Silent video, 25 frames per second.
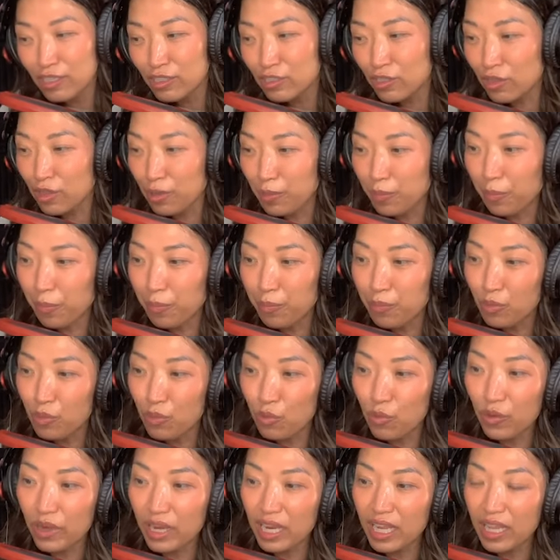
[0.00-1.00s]
So the
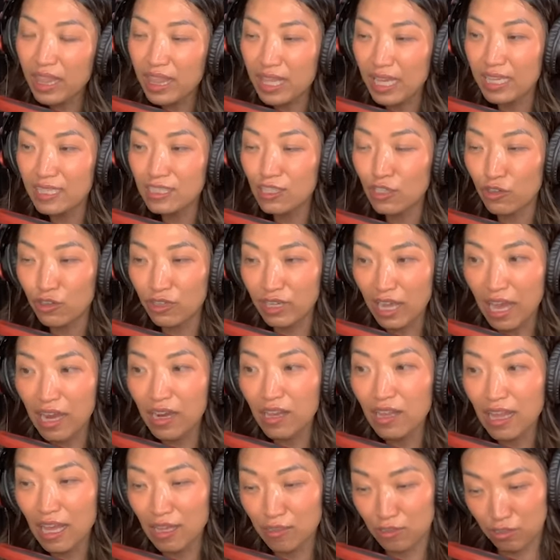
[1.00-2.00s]
3 things that you're
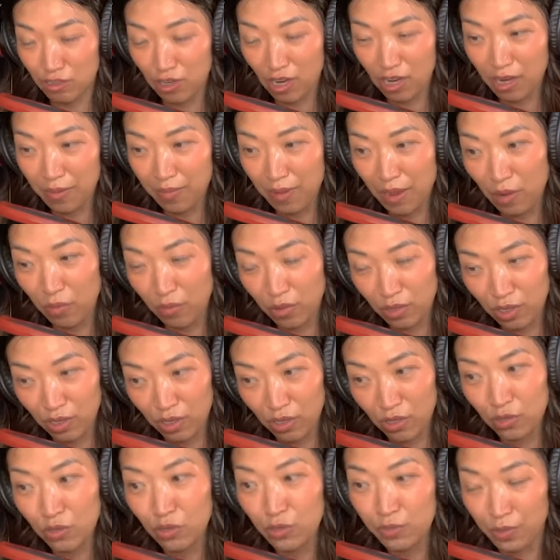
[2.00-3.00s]
not allowed to talk about
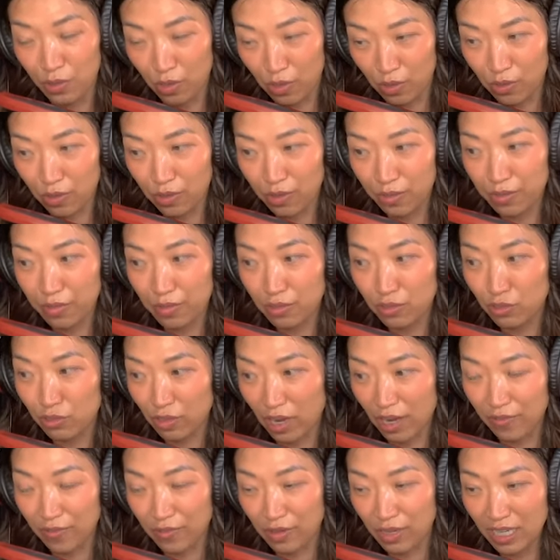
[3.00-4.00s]
with an Uber
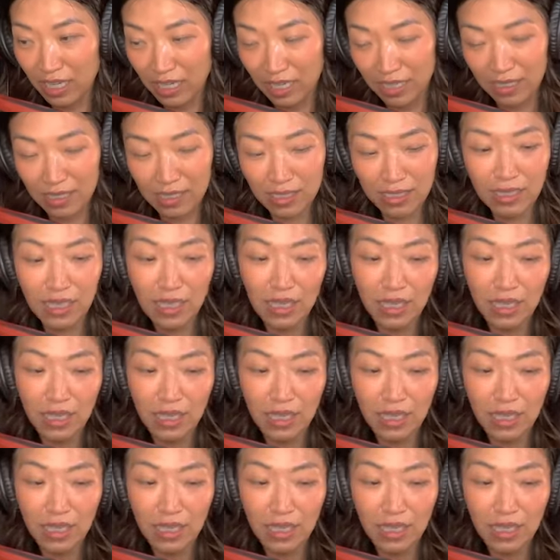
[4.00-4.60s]
driver is